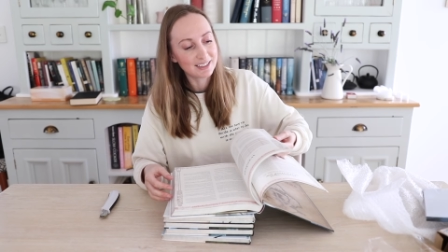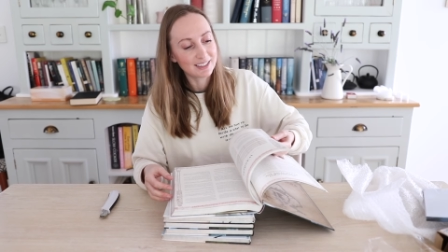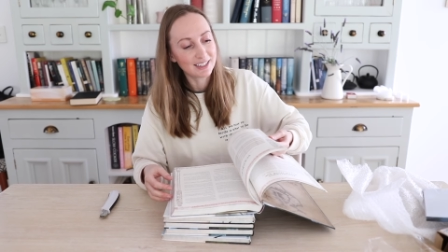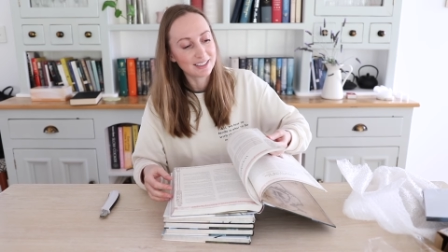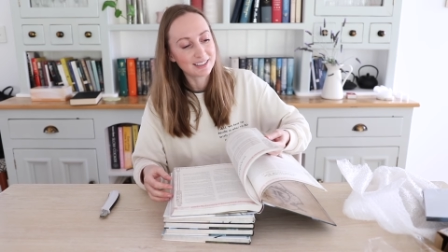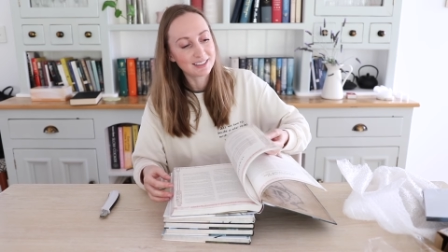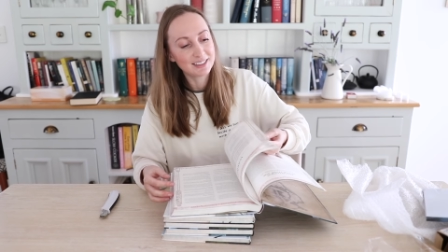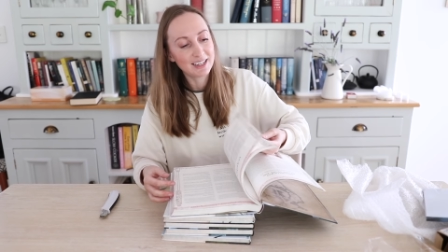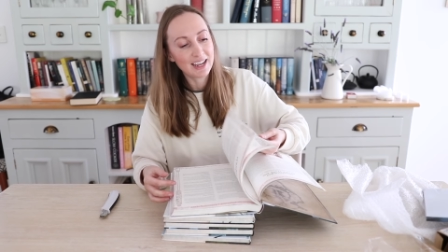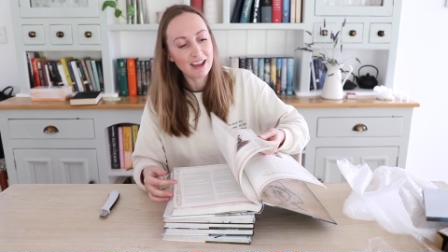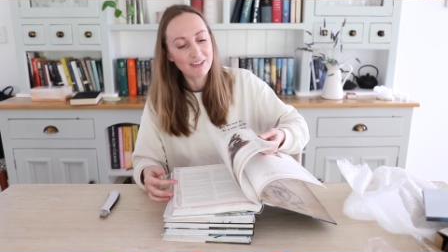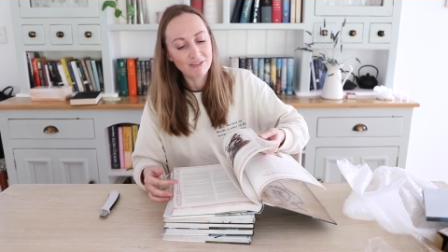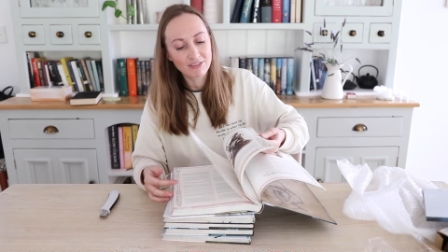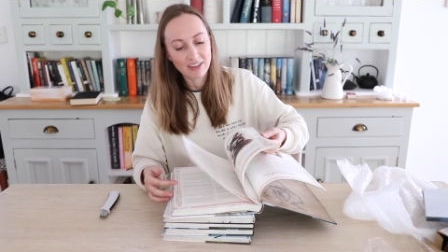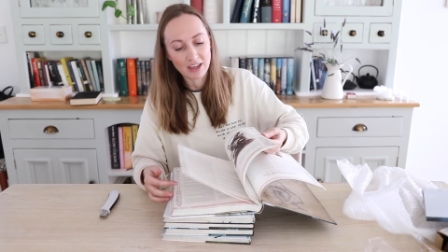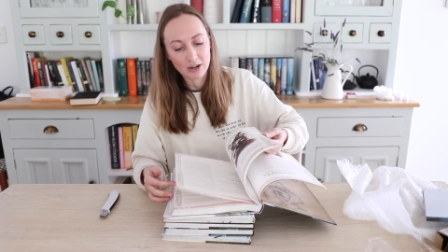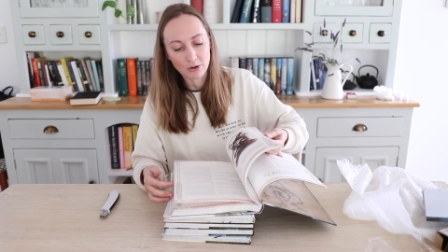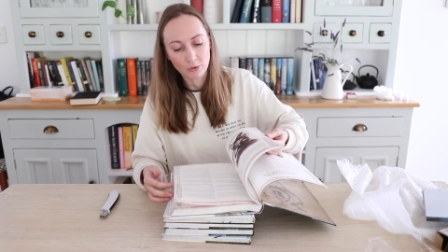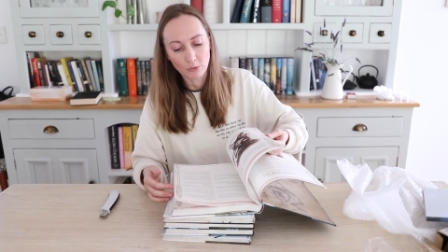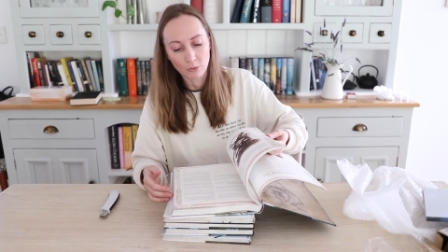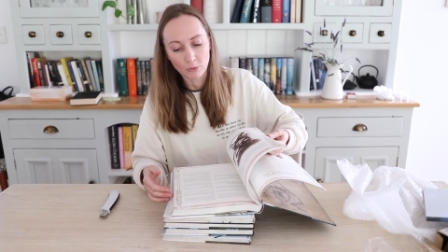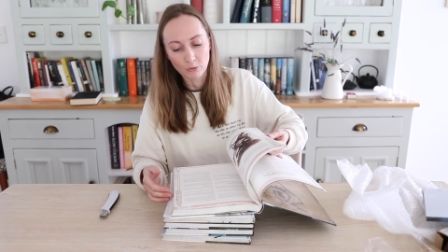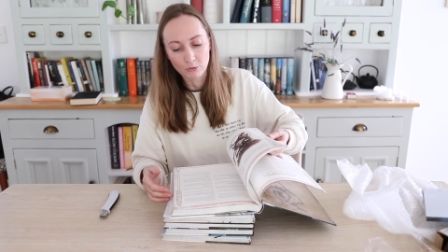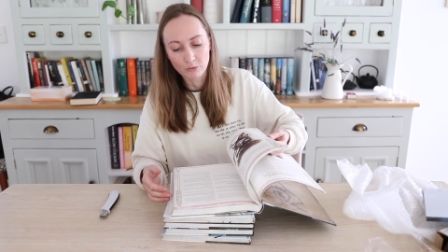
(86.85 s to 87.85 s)
doesn't have that
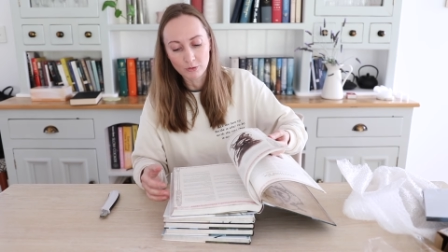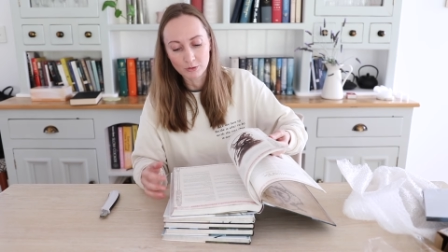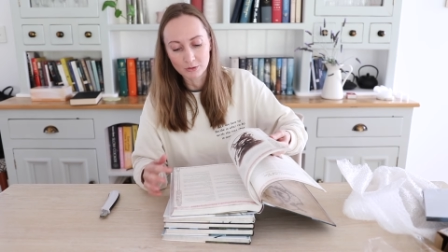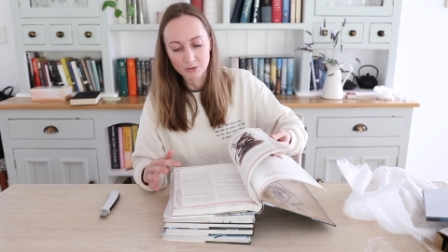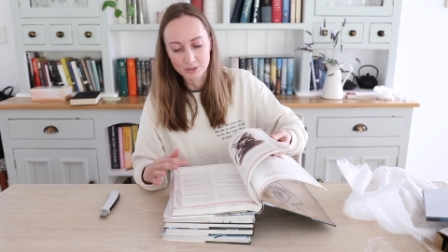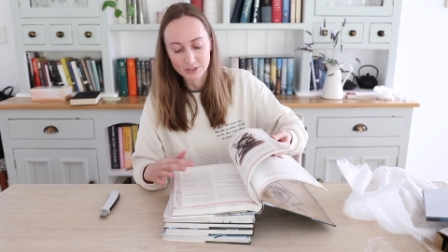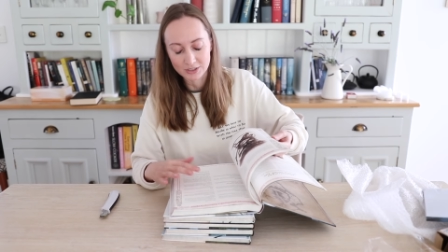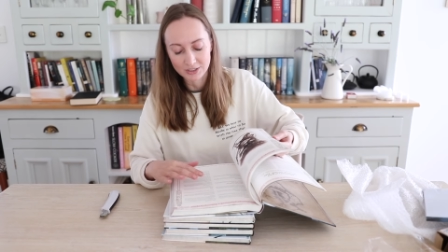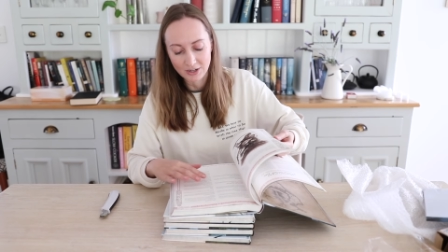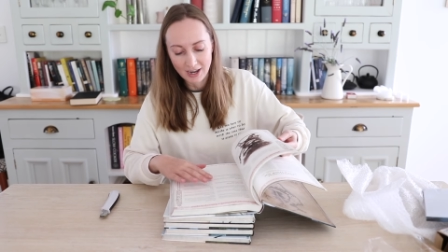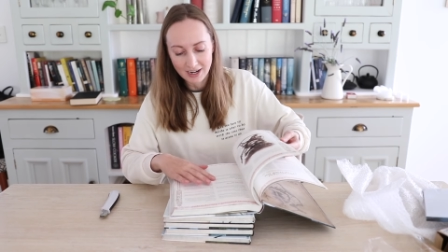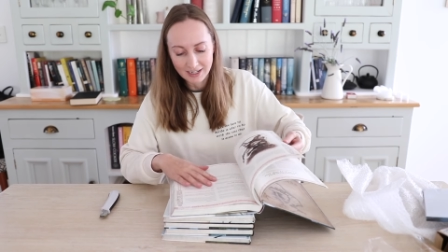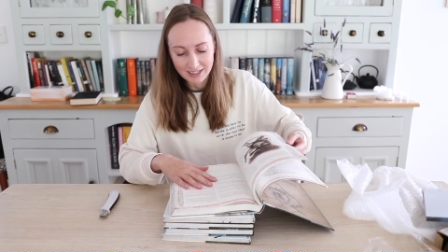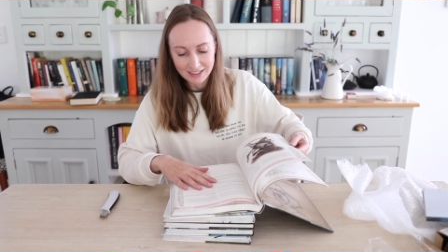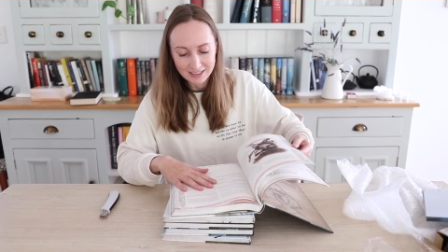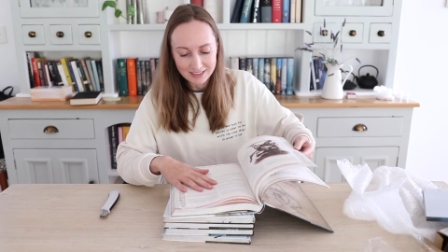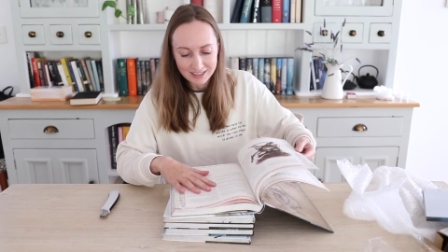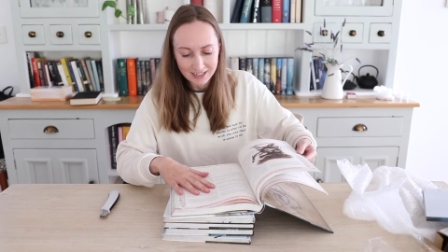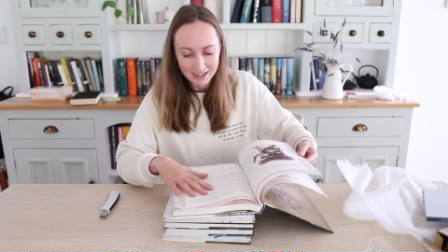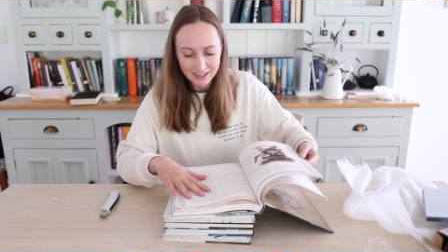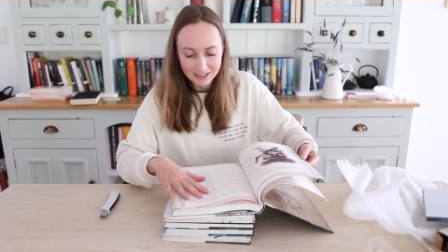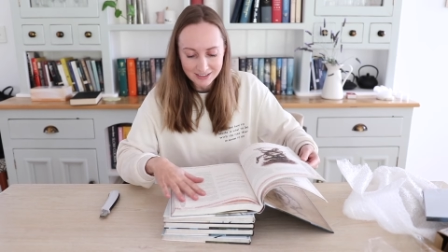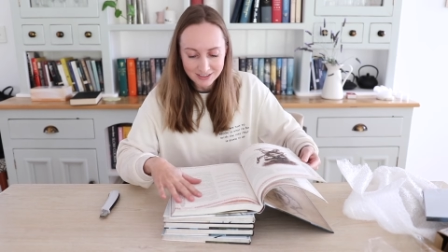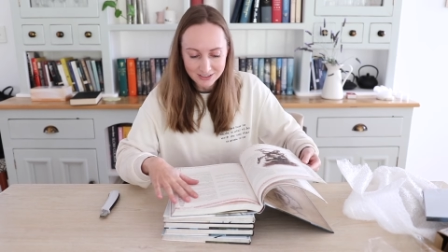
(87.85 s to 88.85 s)
awful shiny
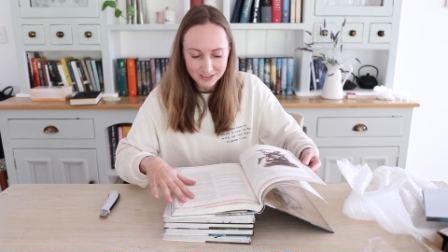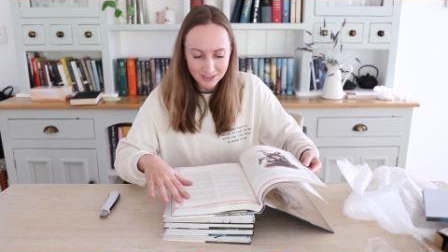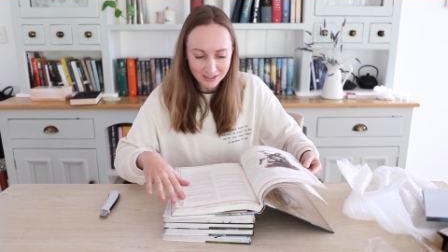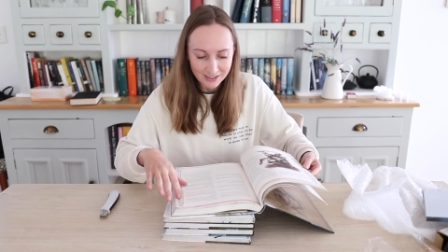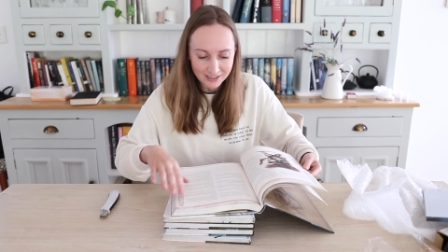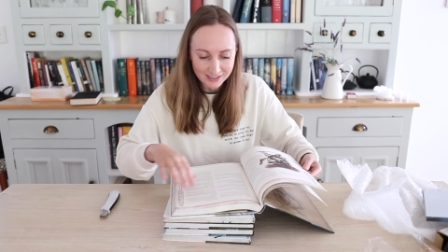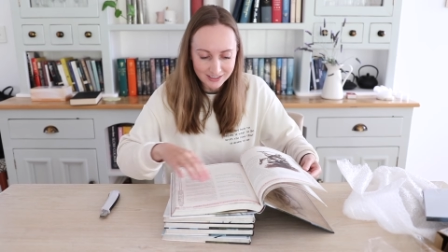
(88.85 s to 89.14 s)
texture.